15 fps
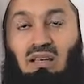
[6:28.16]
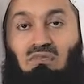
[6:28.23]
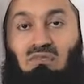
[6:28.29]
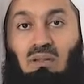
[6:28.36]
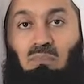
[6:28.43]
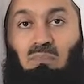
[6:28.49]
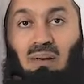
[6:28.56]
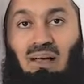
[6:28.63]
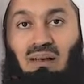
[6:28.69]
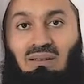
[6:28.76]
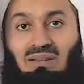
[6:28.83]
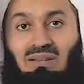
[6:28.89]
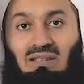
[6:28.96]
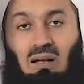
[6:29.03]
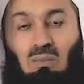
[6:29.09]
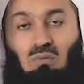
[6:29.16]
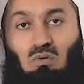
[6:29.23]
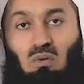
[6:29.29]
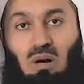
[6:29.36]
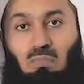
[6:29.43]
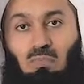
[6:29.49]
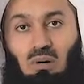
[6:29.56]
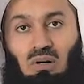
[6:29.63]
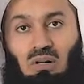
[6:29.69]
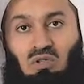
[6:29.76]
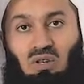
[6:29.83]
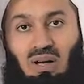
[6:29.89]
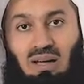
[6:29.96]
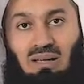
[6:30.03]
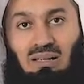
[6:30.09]
If the parents come to
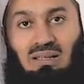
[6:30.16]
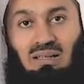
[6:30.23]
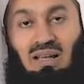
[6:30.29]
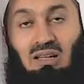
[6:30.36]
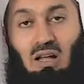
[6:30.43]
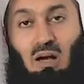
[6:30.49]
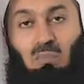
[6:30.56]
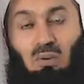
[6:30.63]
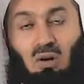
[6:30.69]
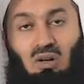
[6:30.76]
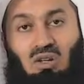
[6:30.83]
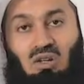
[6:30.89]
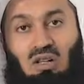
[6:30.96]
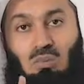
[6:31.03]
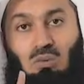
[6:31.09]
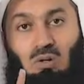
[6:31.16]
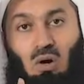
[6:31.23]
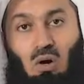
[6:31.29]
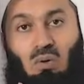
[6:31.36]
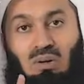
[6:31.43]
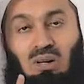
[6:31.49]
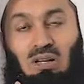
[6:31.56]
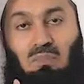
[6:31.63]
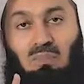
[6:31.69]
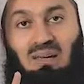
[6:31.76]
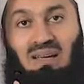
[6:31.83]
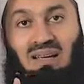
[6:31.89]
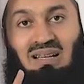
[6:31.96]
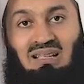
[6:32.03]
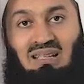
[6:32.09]
apologize, that apology will only
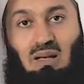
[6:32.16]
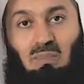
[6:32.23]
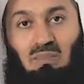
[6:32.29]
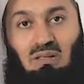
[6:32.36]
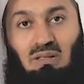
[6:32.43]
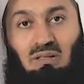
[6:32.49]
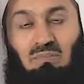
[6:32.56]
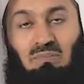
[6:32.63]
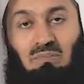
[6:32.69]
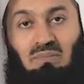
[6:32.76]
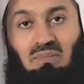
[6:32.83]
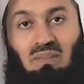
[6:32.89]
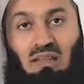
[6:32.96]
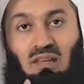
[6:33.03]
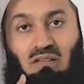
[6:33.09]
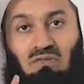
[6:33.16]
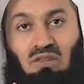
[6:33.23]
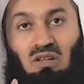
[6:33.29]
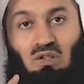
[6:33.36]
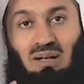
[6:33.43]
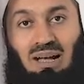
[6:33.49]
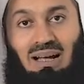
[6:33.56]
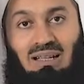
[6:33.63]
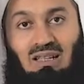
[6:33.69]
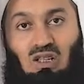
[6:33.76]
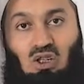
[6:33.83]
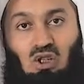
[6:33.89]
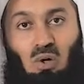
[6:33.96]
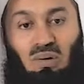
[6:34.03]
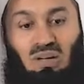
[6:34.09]
be accepted if the child
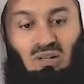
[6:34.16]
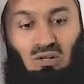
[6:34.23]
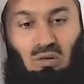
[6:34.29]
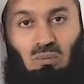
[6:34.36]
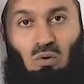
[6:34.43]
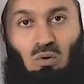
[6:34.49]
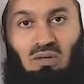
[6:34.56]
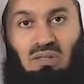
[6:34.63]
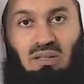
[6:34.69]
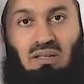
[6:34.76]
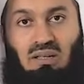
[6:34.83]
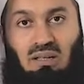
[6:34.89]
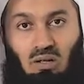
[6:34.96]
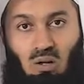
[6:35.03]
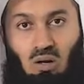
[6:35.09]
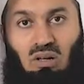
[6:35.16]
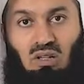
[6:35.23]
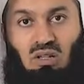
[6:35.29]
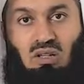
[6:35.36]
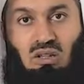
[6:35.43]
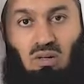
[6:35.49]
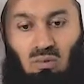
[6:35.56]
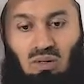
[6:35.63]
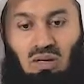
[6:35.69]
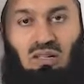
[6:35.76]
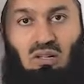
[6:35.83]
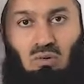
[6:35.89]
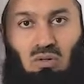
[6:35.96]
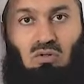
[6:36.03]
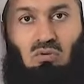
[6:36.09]
is showing remorse and acknowledging that what I
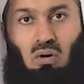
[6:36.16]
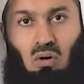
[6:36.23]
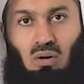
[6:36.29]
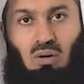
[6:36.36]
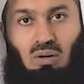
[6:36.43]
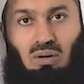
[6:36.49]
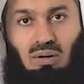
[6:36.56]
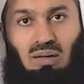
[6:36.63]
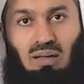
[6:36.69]
did was wrong.